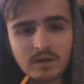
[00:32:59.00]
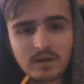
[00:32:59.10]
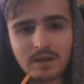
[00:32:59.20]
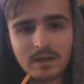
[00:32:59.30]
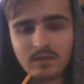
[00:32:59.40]

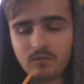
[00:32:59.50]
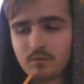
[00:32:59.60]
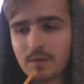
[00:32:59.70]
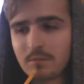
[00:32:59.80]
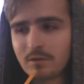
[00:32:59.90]
Before I was
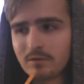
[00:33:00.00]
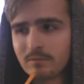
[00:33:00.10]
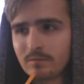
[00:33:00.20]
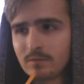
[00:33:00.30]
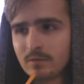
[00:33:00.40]
in
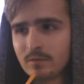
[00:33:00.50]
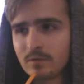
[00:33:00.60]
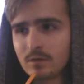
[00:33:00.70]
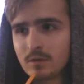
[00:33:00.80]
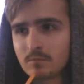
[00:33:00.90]
A&E for, like,
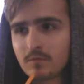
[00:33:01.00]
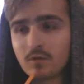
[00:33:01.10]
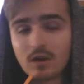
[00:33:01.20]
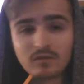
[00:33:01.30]
12 hours.